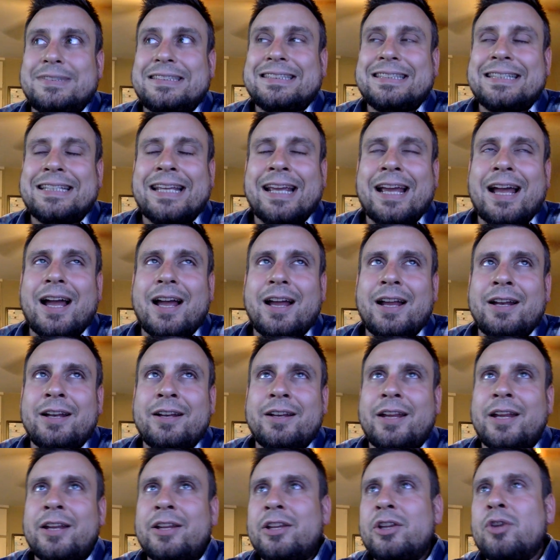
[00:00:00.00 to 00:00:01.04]
Yeah,
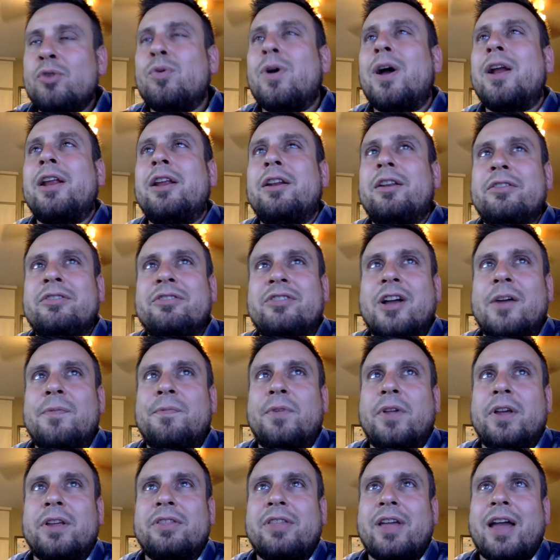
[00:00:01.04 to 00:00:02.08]
and you run into stuff
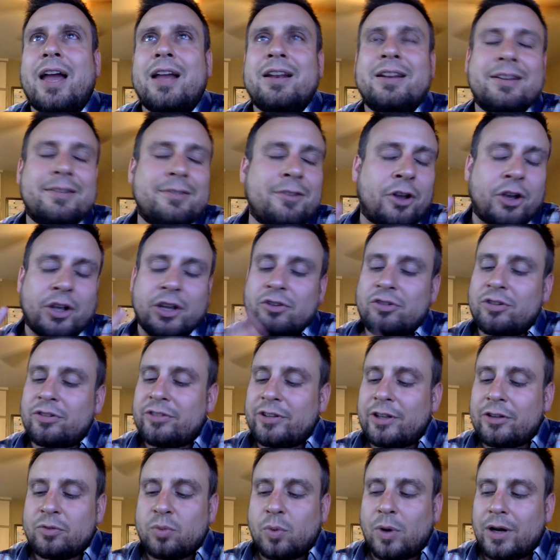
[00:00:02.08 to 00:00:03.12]
like that. And look, it just
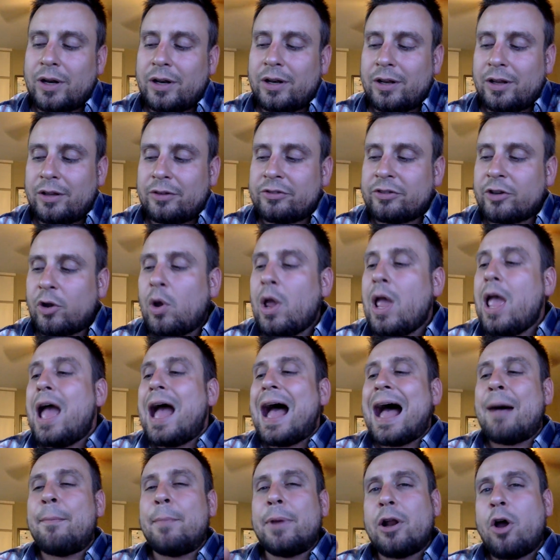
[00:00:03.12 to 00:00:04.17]
is what it is. So
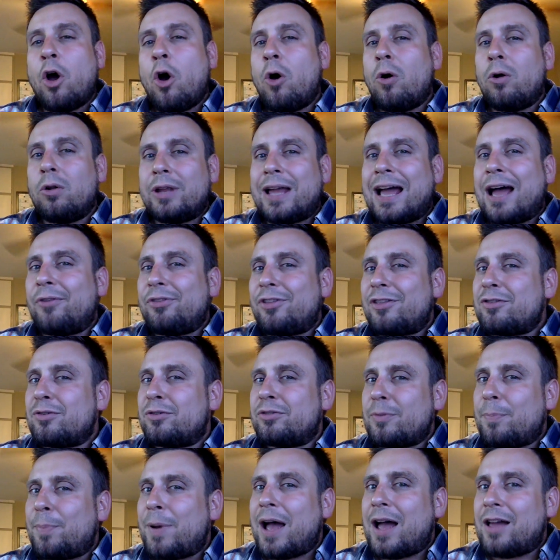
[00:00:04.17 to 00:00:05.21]
I'm going to hold out that
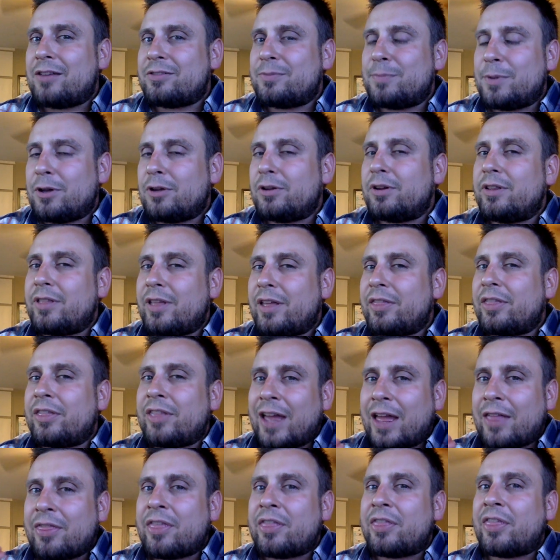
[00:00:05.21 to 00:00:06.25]
there's a possibility
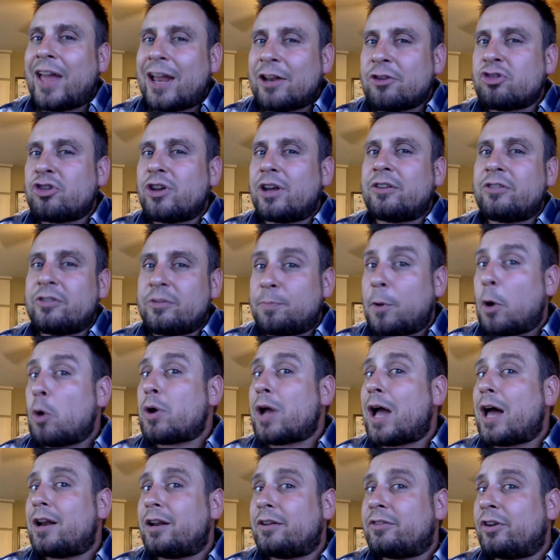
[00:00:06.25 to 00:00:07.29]
that chick spoke
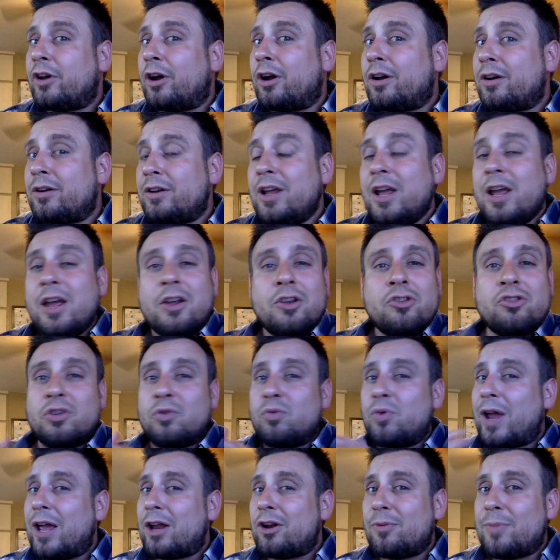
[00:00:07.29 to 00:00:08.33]
out of turn. She
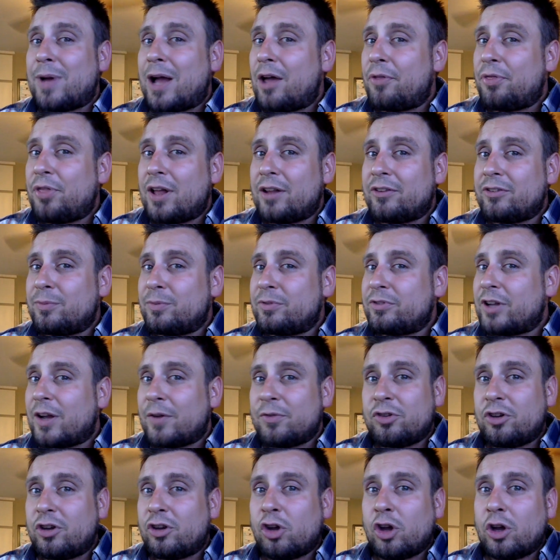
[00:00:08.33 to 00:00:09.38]
ran her mouth on some
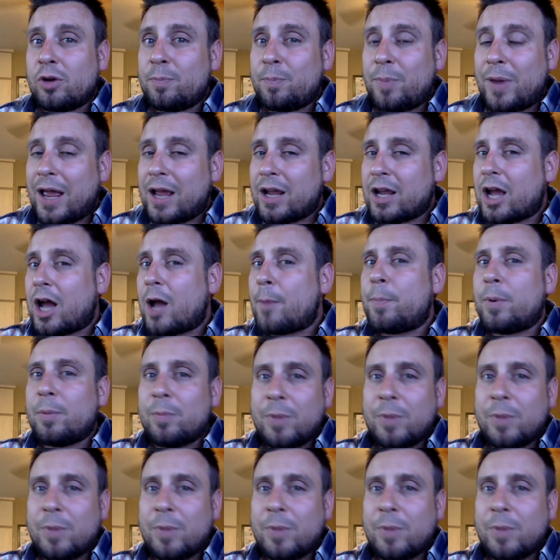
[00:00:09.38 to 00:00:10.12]
stuff she couldn't back up,